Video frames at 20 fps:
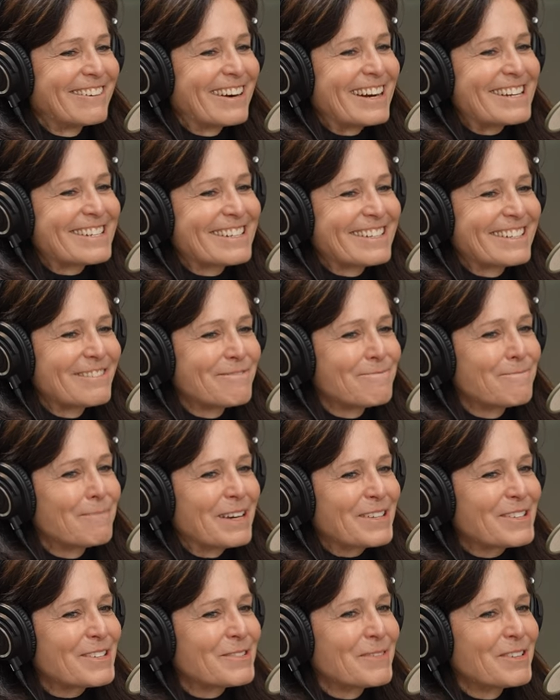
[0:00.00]
where I did a
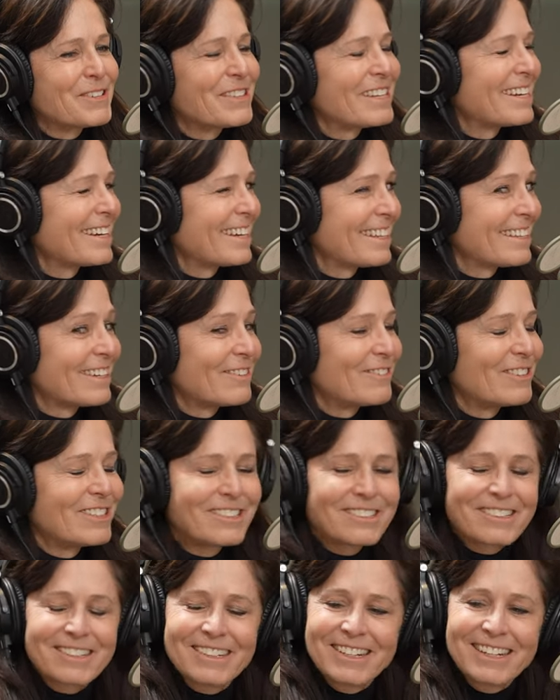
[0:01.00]
Bessemer thing, I think it
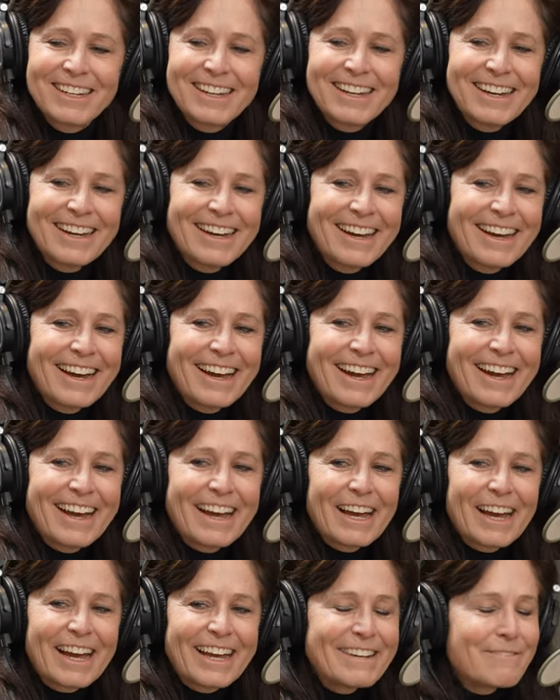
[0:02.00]
was. Yeah.
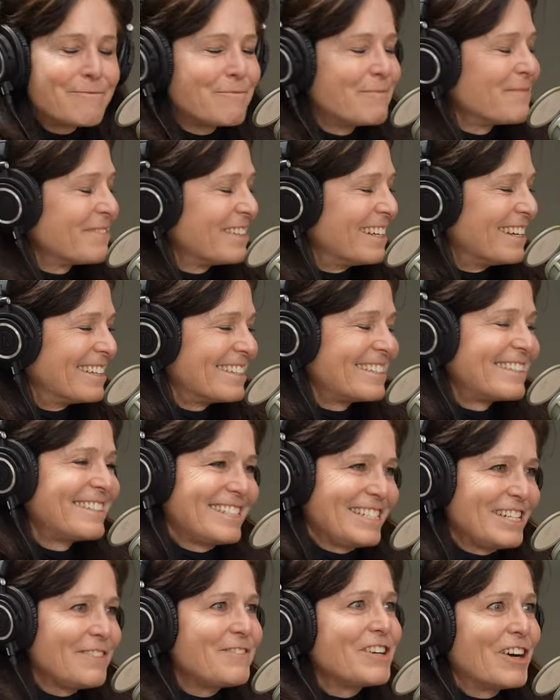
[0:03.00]
And
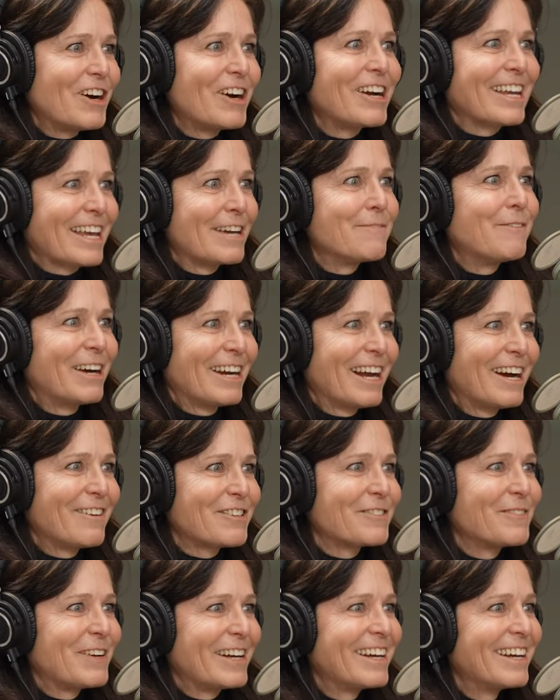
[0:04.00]
Steve Young came on
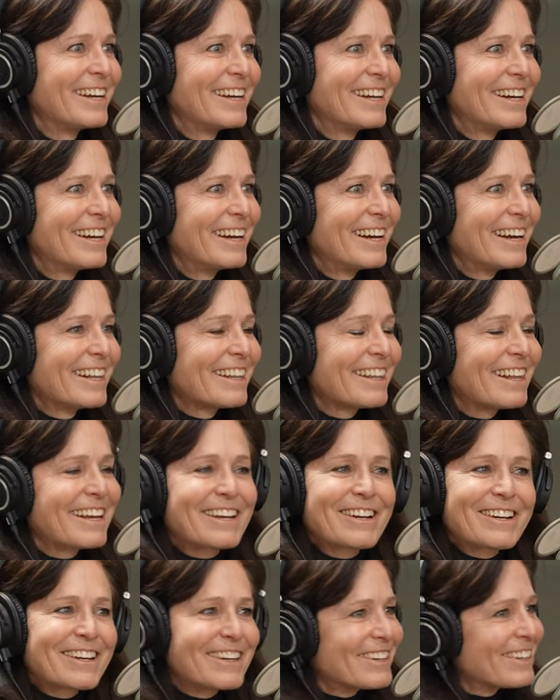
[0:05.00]
after me. Uh-huh.
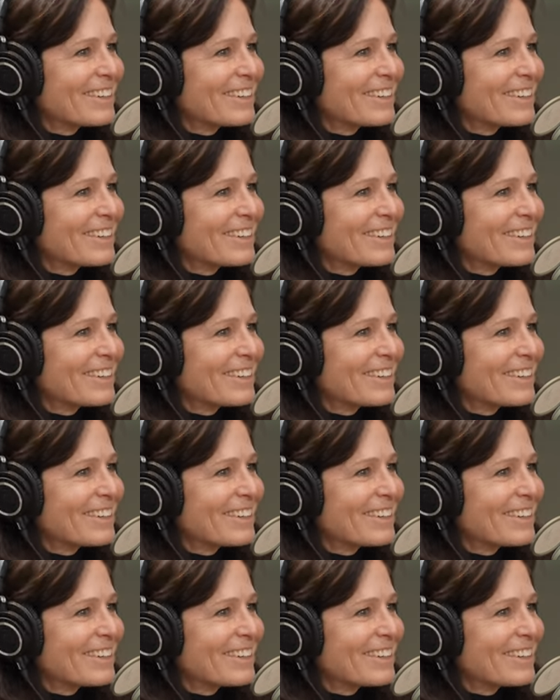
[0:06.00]
Like,